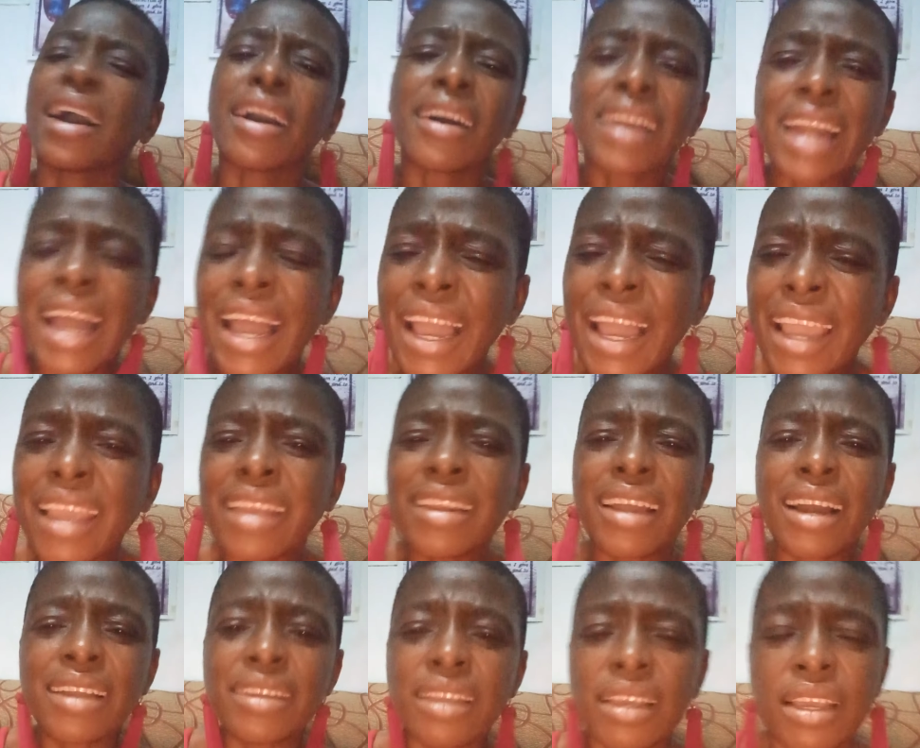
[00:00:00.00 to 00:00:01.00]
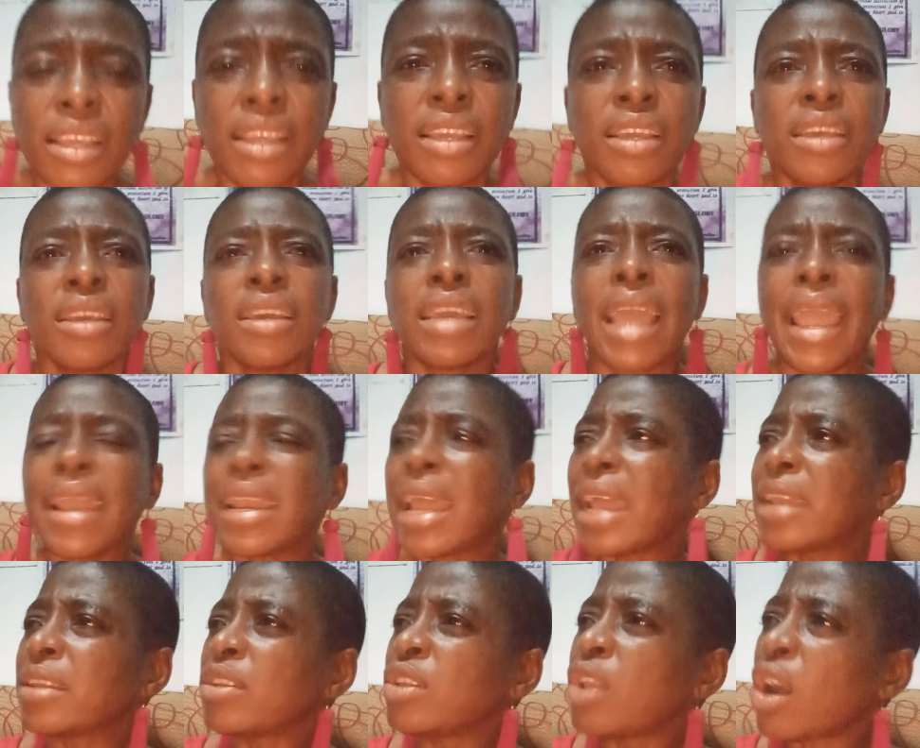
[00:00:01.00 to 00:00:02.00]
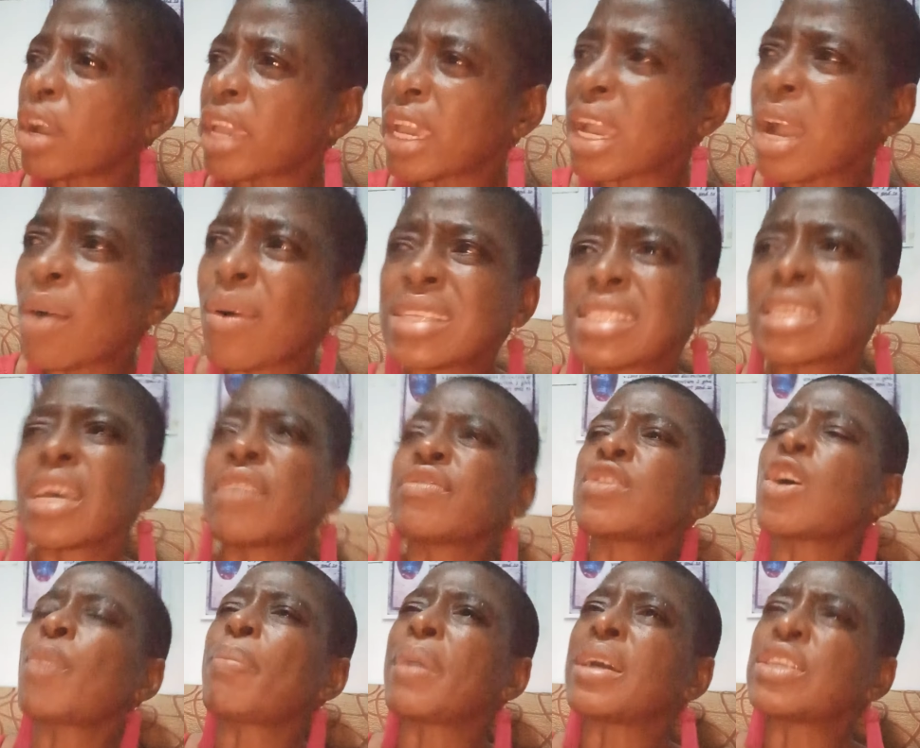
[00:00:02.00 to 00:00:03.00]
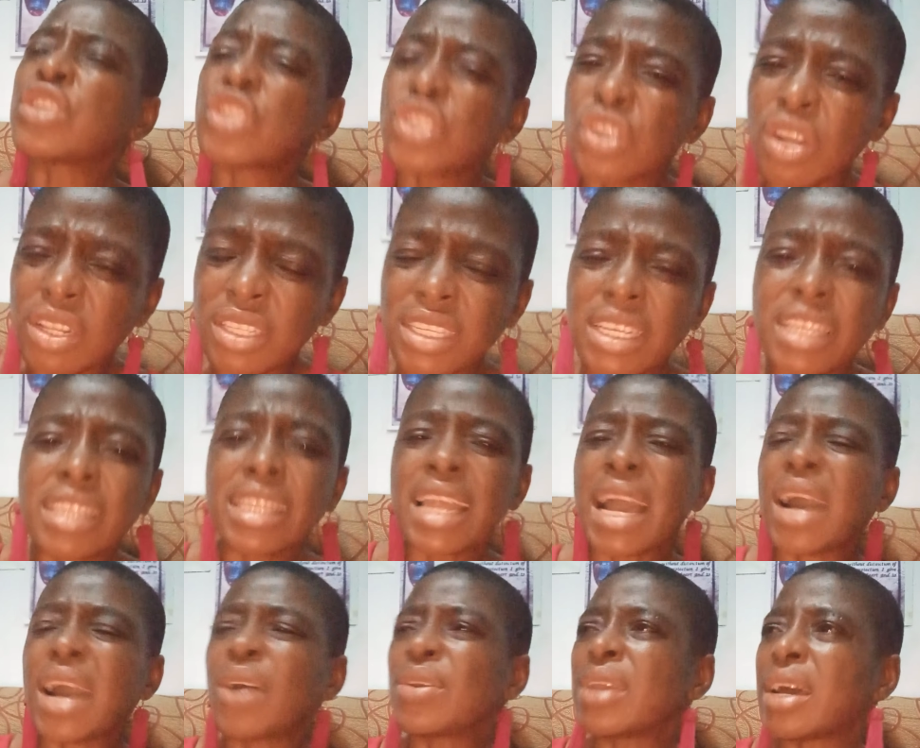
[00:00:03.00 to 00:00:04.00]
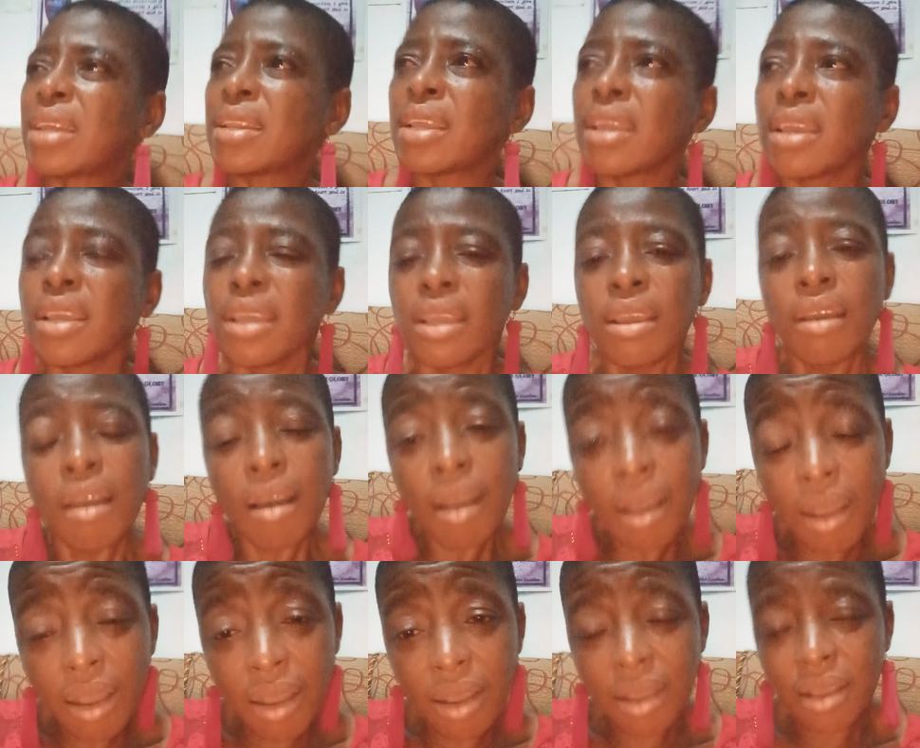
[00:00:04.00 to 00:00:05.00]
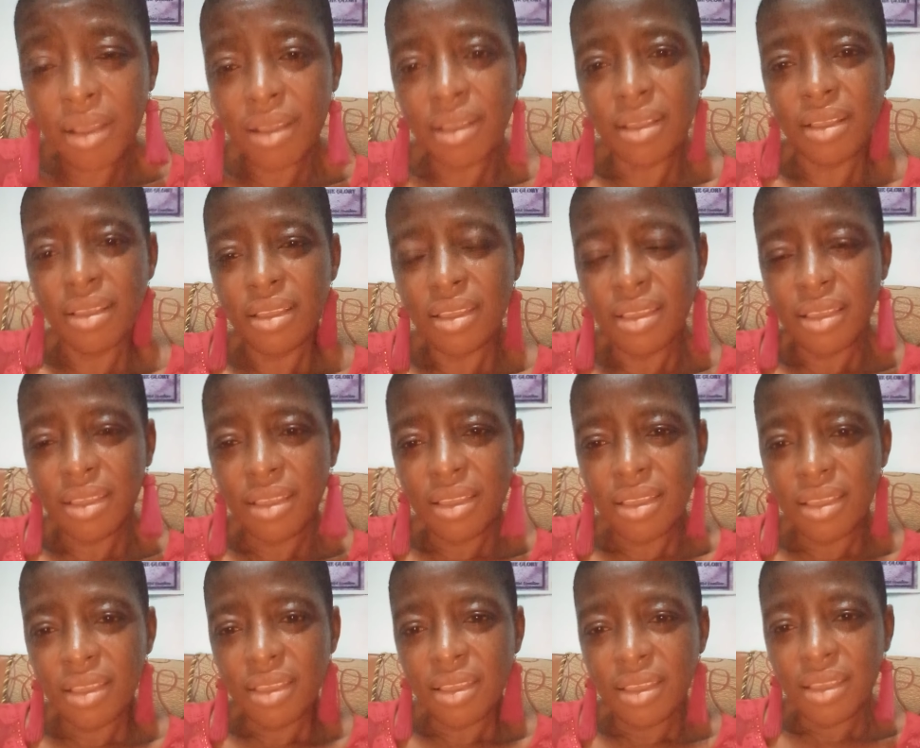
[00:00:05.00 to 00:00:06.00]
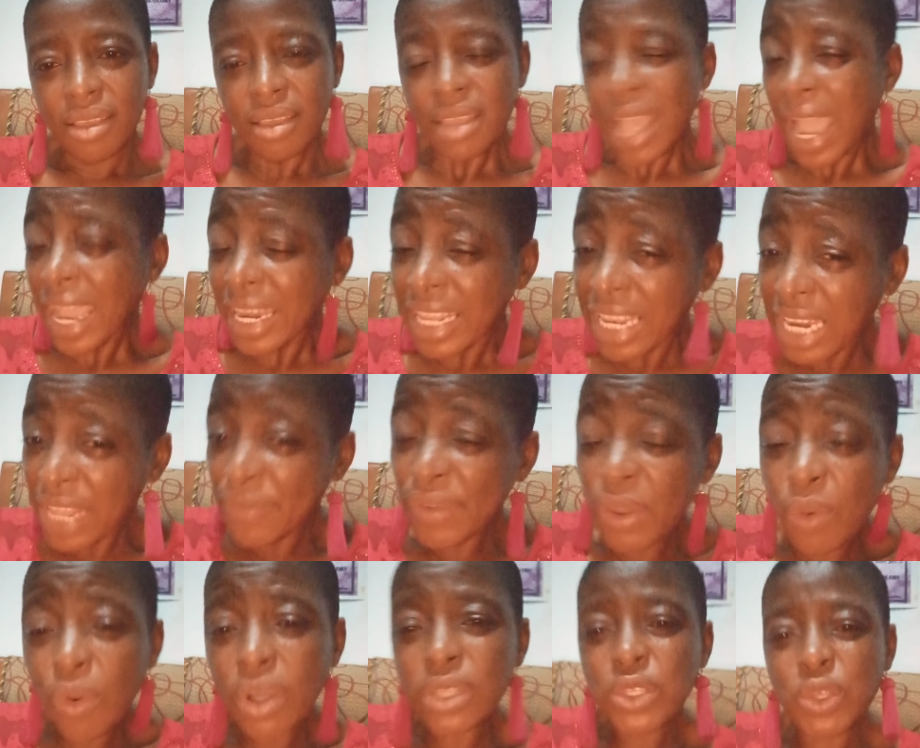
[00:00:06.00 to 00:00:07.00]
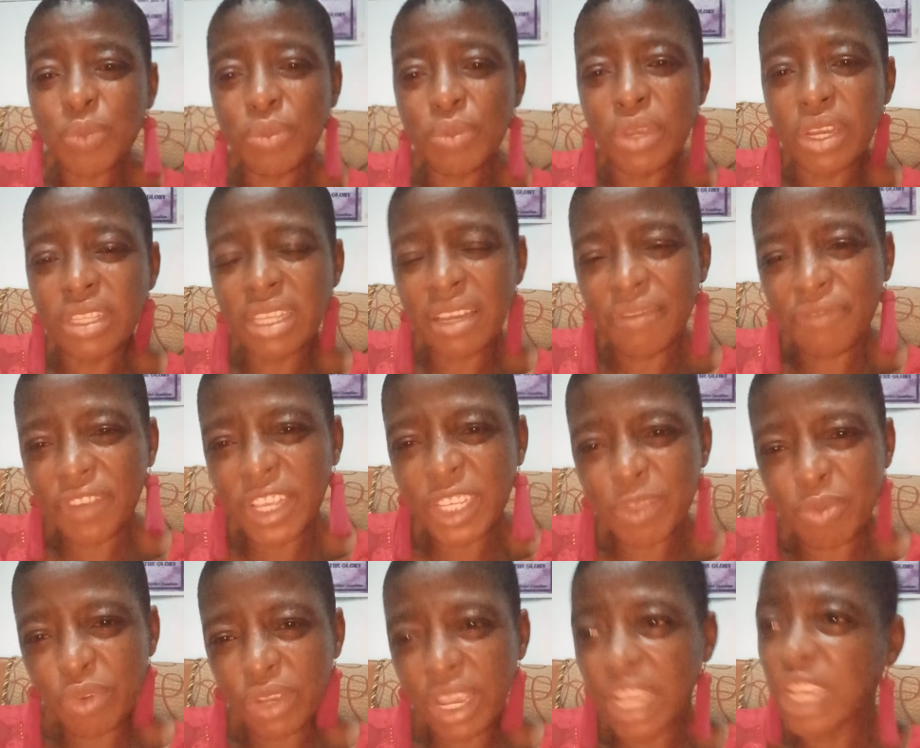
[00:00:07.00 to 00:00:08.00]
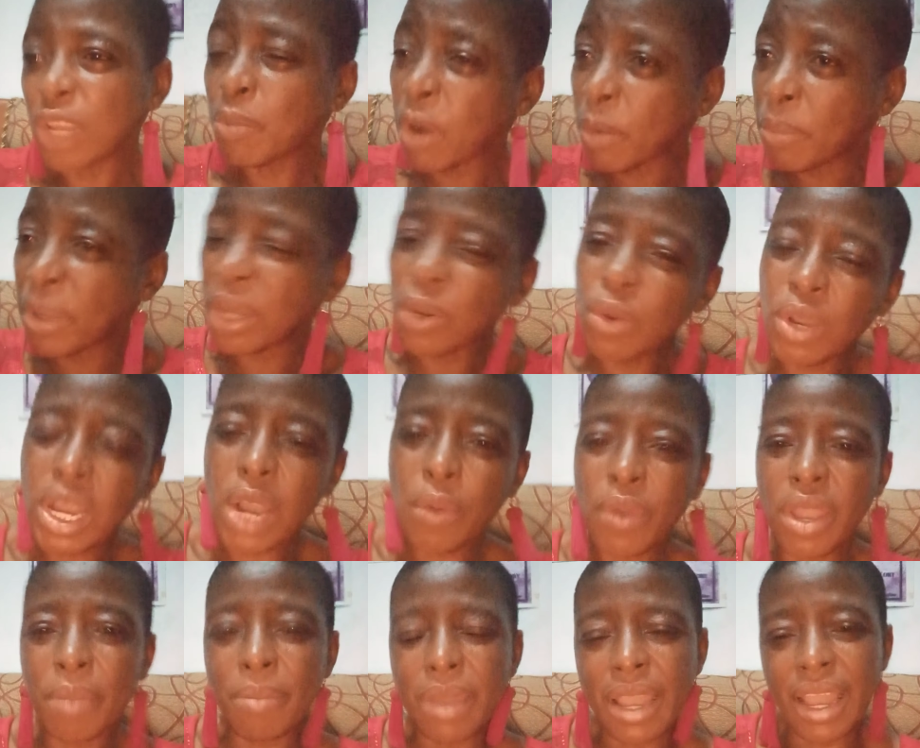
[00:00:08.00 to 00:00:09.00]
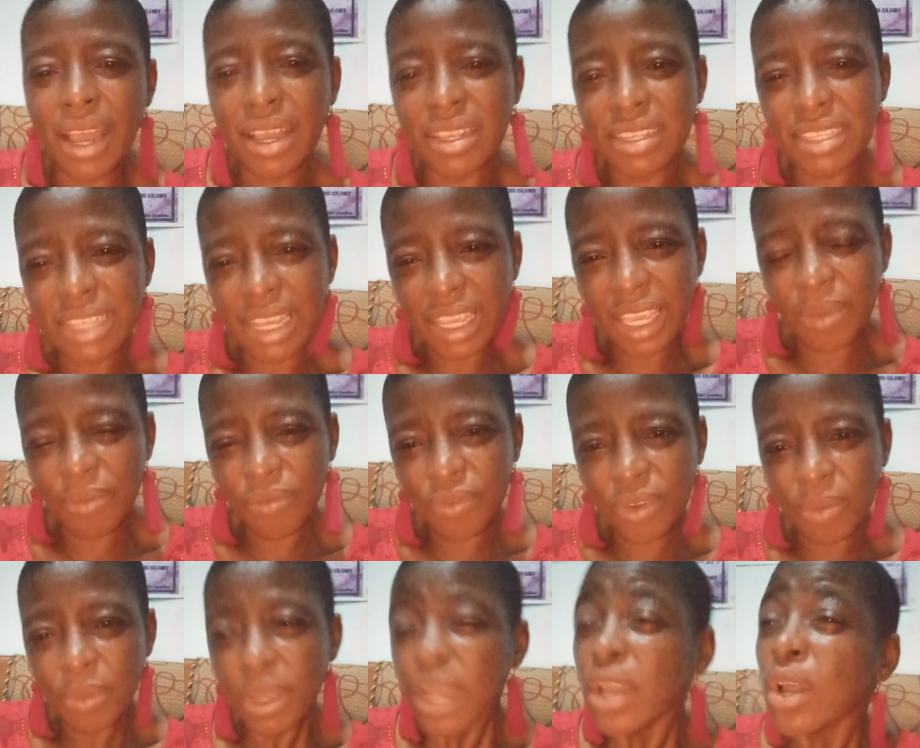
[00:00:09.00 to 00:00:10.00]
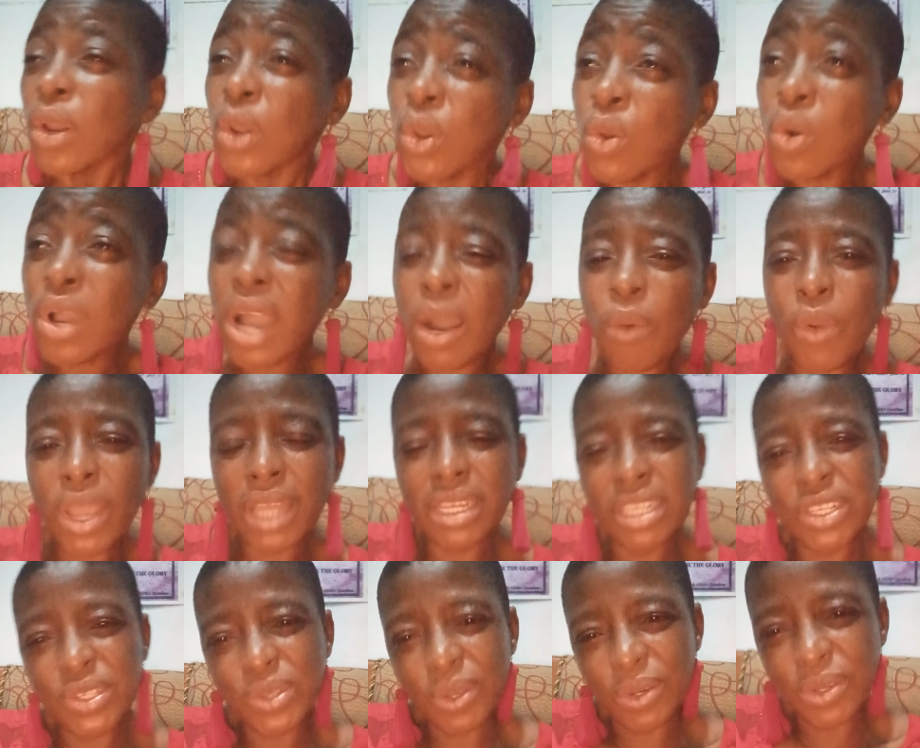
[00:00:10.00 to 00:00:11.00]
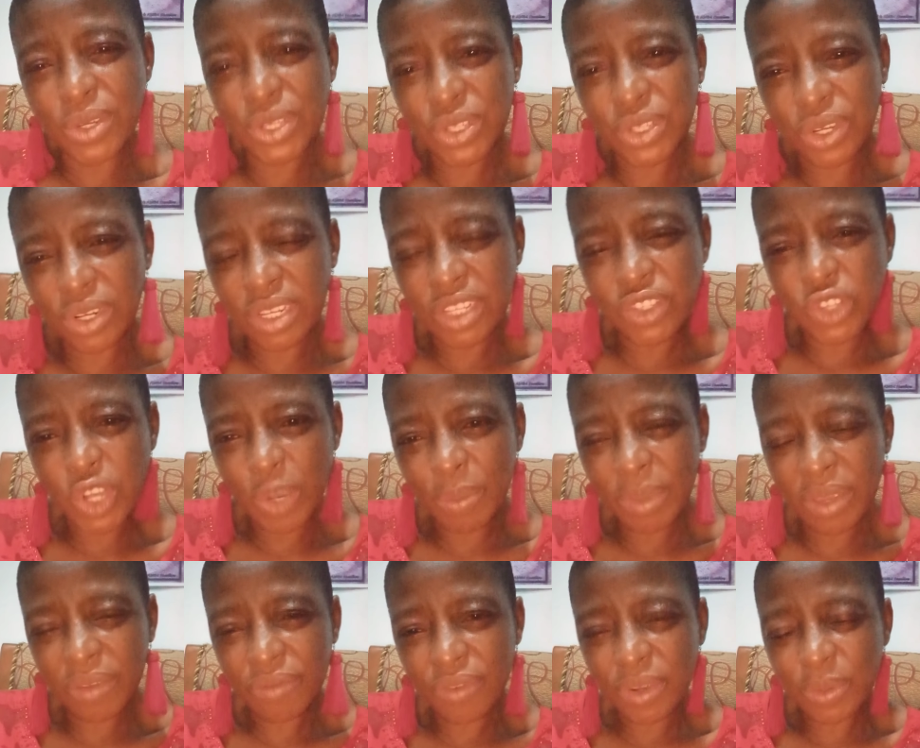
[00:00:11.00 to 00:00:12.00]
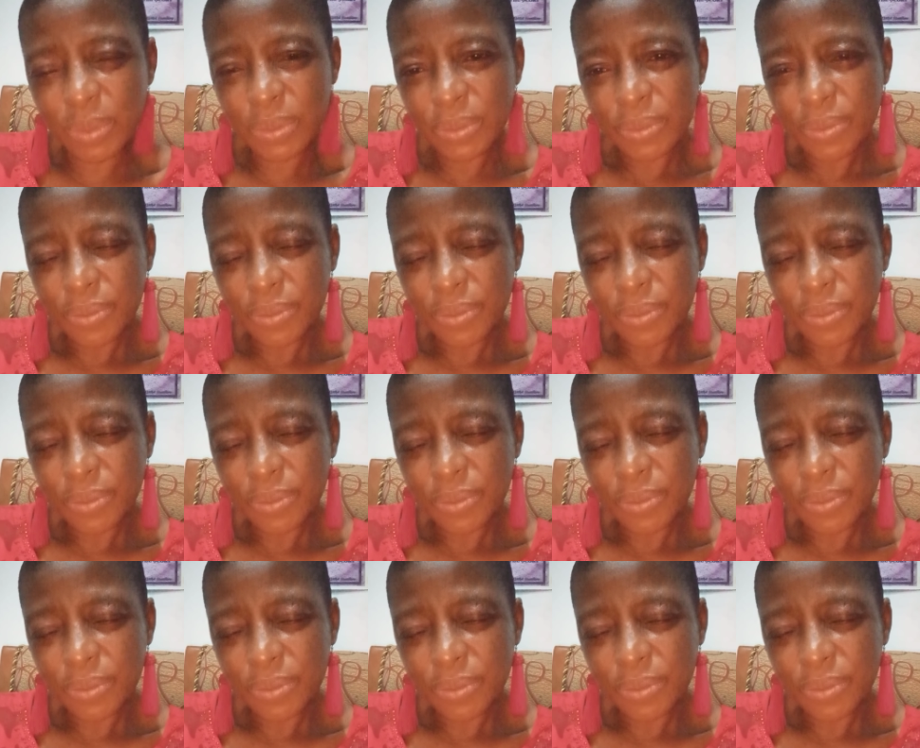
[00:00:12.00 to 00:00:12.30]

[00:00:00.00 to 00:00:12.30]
and crying and locking ourselves up and shutting down. And I didn't even want to be on that Facebook anymore, but look at where my answer came from. Look at where this solution is coming from.